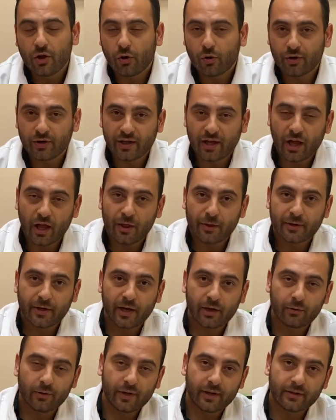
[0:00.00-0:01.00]
or any
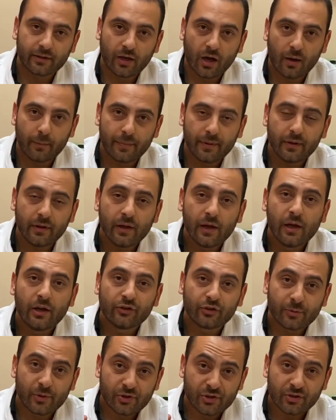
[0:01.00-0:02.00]
healthcare related topic,
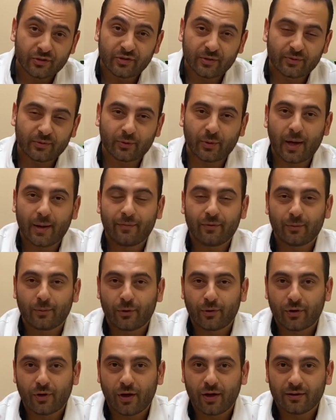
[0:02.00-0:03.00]
so make sure to subscribe for
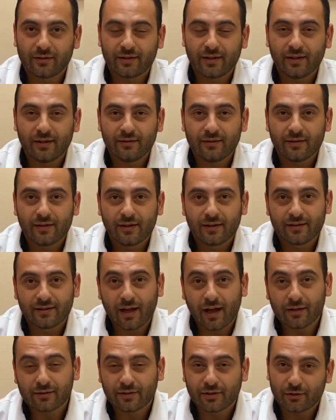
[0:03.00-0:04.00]
more content.
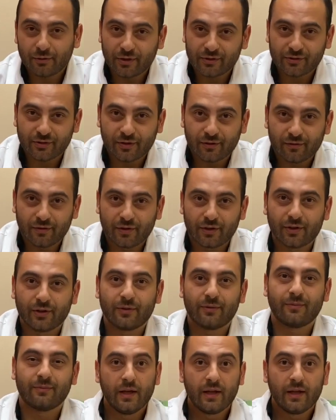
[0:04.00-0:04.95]
Now to the rest of the video.